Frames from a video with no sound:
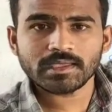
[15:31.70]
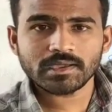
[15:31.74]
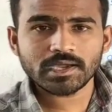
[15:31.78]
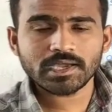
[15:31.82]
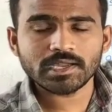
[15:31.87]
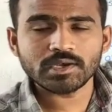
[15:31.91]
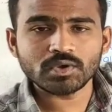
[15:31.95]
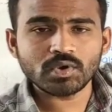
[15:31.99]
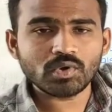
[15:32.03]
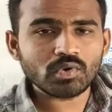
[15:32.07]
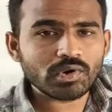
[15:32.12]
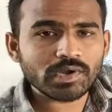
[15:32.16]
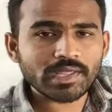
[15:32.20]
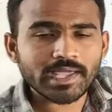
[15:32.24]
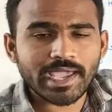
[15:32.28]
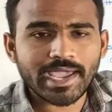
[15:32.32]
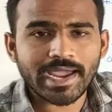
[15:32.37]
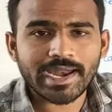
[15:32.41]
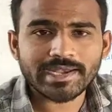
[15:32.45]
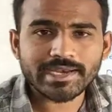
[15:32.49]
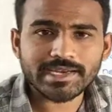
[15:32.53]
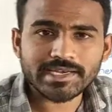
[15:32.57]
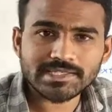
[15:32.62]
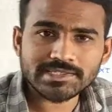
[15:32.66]
a node
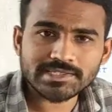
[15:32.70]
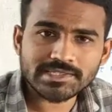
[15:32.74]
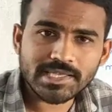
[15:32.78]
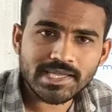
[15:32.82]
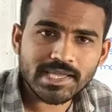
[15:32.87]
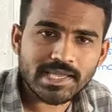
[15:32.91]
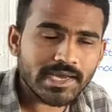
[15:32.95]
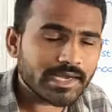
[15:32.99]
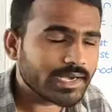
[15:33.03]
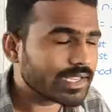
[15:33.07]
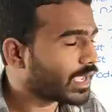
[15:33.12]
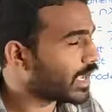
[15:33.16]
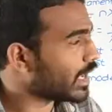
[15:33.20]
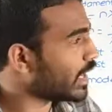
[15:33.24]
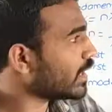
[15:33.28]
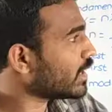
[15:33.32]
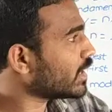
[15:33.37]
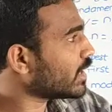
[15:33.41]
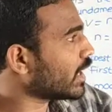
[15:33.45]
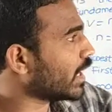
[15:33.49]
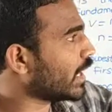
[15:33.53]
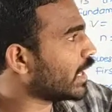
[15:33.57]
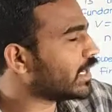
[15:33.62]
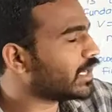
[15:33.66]
at its end and
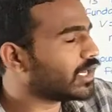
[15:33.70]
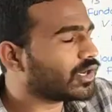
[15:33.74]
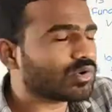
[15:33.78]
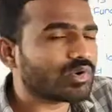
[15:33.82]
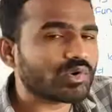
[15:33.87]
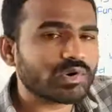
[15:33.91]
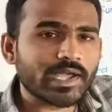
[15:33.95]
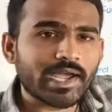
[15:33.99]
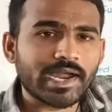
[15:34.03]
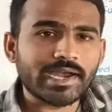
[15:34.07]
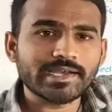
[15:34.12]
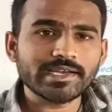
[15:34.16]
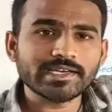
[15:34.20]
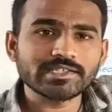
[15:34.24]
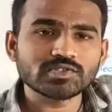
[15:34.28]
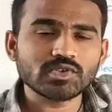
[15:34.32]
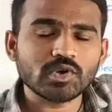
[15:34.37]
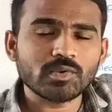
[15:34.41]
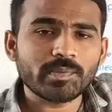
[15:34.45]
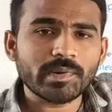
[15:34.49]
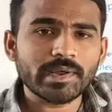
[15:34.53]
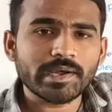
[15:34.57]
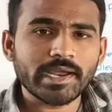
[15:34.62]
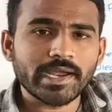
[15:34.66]
an antinode at its
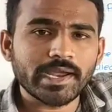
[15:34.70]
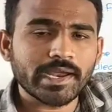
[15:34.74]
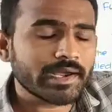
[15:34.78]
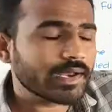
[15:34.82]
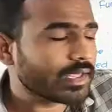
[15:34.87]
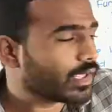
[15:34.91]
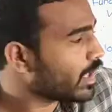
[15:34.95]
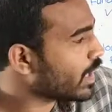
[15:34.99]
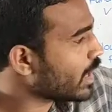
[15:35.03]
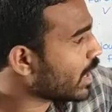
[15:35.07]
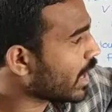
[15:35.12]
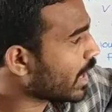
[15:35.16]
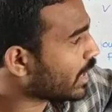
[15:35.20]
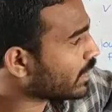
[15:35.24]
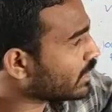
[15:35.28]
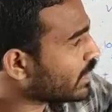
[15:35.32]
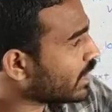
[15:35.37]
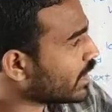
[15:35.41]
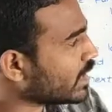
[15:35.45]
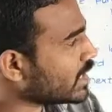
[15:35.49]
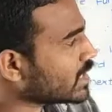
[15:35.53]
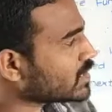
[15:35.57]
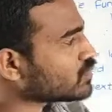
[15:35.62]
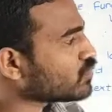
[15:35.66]
open end, and
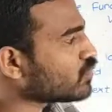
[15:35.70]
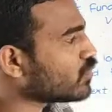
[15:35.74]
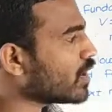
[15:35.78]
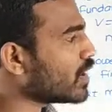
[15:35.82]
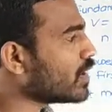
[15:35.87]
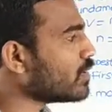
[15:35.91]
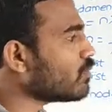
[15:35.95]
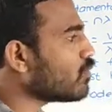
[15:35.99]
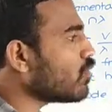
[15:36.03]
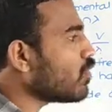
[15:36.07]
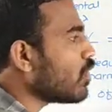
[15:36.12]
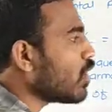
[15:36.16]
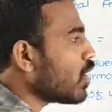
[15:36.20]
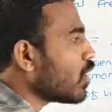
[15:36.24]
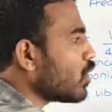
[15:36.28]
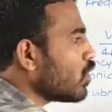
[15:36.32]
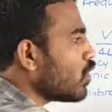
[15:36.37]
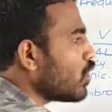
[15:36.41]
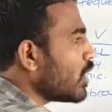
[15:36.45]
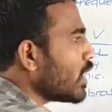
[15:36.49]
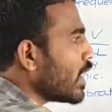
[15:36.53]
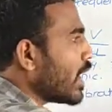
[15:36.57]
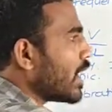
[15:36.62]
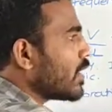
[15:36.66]
there is one more
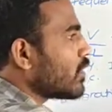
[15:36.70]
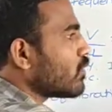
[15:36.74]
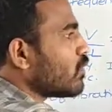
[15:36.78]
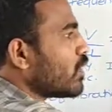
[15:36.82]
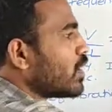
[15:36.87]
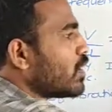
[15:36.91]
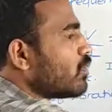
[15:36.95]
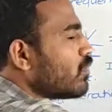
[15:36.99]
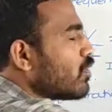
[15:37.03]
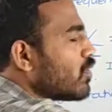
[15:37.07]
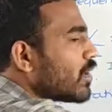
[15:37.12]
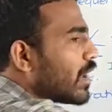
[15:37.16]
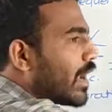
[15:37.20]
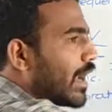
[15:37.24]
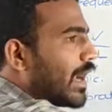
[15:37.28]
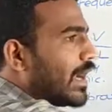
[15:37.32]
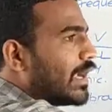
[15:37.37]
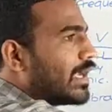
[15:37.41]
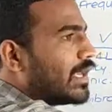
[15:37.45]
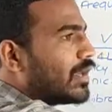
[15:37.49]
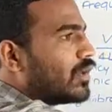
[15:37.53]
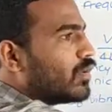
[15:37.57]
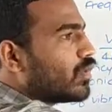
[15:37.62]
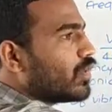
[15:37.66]
node and one more
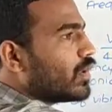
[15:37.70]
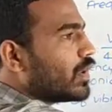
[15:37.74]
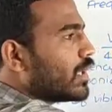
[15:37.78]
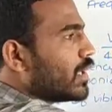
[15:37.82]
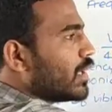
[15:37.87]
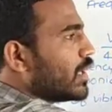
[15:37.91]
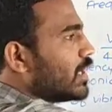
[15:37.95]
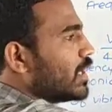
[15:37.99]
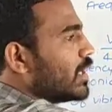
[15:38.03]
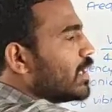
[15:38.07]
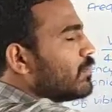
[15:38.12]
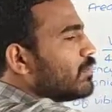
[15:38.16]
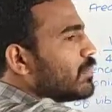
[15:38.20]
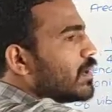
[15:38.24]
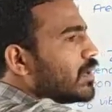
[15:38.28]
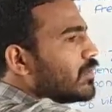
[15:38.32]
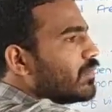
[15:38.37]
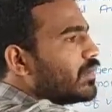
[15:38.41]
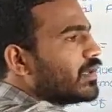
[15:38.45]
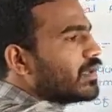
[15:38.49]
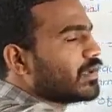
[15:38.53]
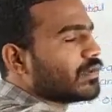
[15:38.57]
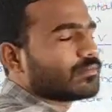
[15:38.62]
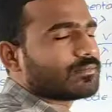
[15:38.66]
antinode in
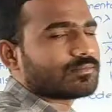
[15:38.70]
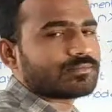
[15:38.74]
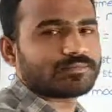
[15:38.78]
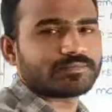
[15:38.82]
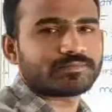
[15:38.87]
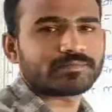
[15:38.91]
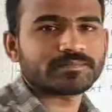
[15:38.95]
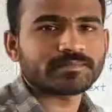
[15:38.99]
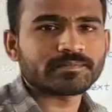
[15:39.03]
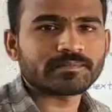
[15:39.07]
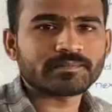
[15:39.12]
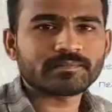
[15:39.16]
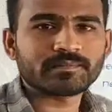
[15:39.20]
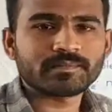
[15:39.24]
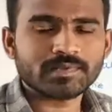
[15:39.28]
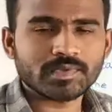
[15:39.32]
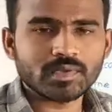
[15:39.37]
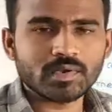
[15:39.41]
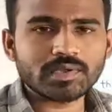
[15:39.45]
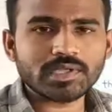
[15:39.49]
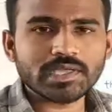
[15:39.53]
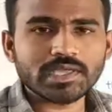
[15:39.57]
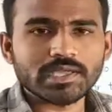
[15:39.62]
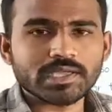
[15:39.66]
between.
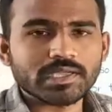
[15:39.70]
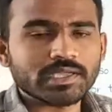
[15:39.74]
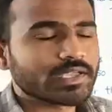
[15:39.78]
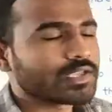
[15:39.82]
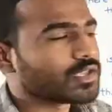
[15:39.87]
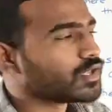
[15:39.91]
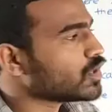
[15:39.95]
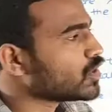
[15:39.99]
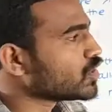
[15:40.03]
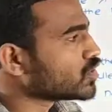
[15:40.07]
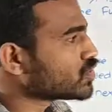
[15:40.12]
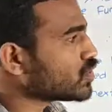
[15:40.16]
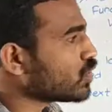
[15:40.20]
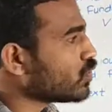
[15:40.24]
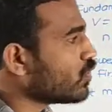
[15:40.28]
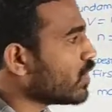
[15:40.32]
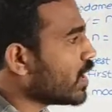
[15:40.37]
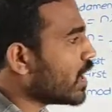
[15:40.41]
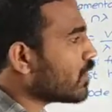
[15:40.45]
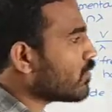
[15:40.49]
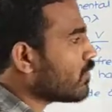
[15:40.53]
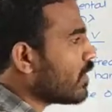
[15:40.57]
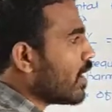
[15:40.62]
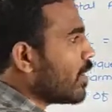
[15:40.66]
Okay, so
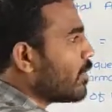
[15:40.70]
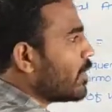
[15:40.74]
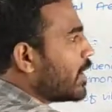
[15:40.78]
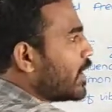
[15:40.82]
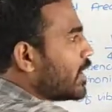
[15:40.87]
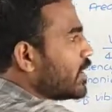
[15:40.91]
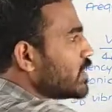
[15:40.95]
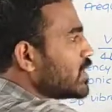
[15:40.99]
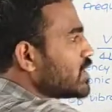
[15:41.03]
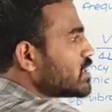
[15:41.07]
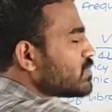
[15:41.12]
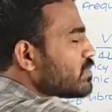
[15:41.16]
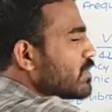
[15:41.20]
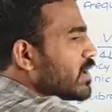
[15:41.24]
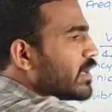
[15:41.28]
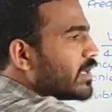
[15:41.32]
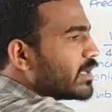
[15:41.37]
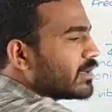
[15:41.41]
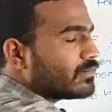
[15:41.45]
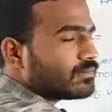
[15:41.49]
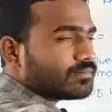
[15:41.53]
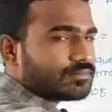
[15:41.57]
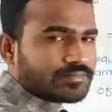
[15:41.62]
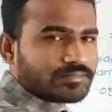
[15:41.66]
we are vibrating this
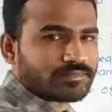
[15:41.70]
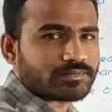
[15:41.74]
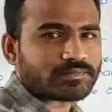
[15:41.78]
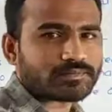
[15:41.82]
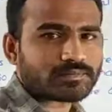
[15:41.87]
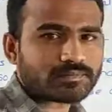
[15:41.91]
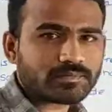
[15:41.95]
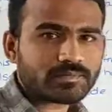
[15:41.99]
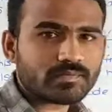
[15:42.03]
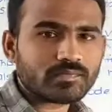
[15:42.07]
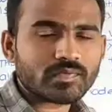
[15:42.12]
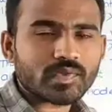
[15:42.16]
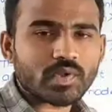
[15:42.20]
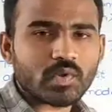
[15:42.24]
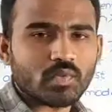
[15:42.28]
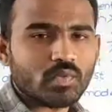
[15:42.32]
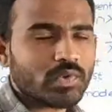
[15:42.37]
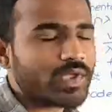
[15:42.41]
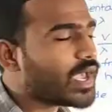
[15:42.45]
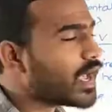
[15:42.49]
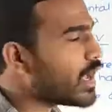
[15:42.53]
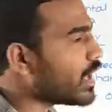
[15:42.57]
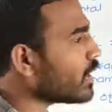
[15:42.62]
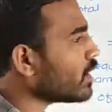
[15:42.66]
medium,
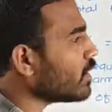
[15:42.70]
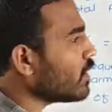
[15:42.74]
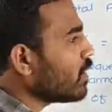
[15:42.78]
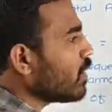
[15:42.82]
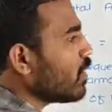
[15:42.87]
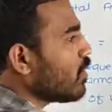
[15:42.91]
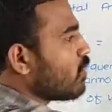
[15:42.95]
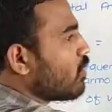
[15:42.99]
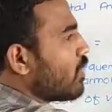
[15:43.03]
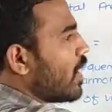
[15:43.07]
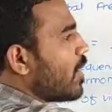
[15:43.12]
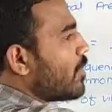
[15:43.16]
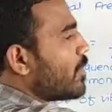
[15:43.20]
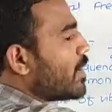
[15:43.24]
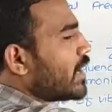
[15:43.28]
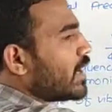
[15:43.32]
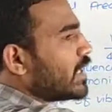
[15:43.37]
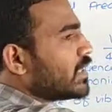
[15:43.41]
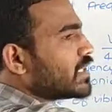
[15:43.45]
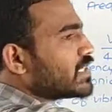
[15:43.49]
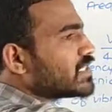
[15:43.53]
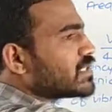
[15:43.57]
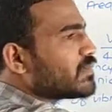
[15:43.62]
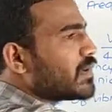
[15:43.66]

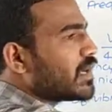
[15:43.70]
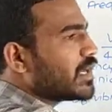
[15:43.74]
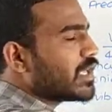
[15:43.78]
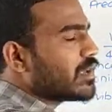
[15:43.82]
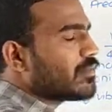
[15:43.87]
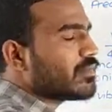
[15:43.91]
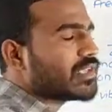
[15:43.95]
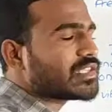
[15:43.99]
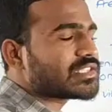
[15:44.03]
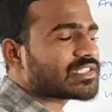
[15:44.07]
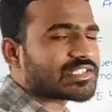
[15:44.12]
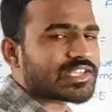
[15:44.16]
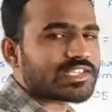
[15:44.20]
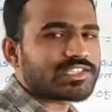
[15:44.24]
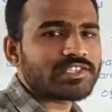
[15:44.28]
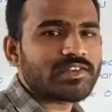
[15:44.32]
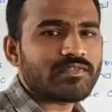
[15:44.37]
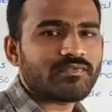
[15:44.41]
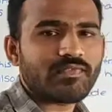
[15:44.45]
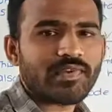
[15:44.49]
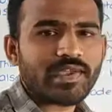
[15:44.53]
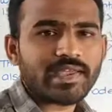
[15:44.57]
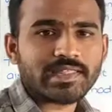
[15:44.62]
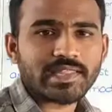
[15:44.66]
in such a
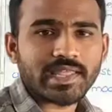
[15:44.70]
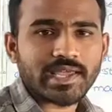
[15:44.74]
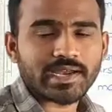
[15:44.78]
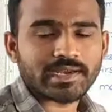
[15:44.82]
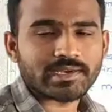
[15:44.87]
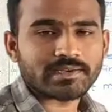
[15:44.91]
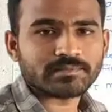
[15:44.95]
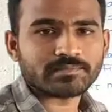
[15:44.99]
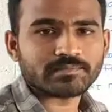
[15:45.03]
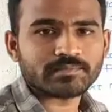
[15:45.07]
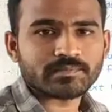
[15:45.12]
way that,